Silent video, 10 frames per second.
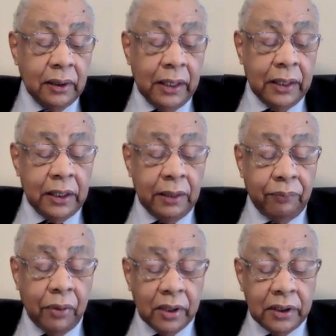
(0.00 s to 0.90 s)
in the
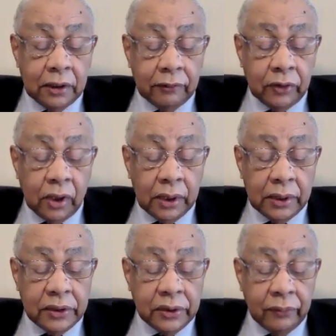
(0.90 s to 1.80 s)
imparting of
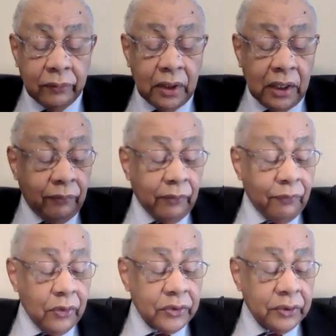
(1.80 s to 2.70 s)
knowledge in
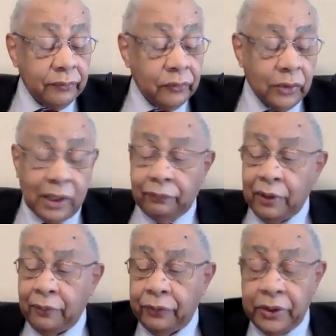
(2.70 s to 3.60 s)
proportion to that
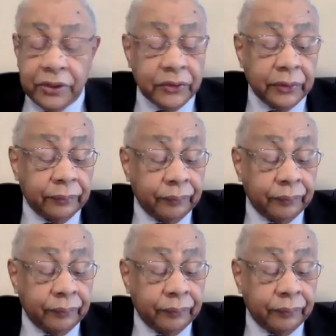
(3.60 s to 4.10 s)
preparation.